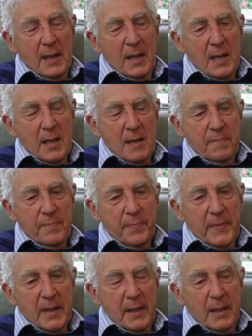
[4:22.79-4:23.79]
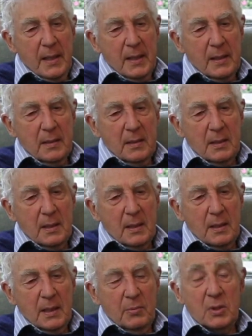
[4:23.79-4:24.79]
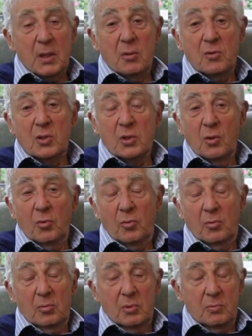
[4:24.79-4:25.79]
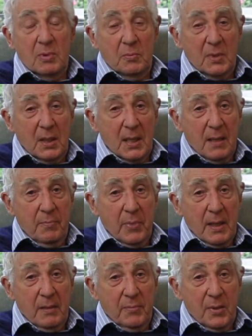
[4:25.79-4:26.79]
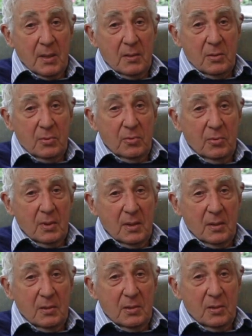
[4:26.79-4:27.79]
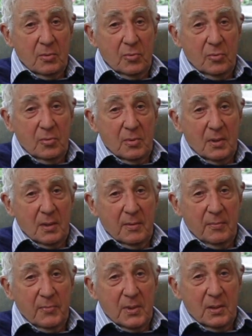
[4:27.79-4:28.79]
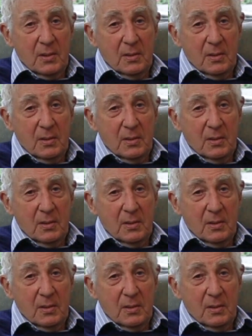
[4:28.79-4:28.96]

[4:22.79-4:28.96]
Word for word: Um, and there were no schools when we came back because all the schools, um,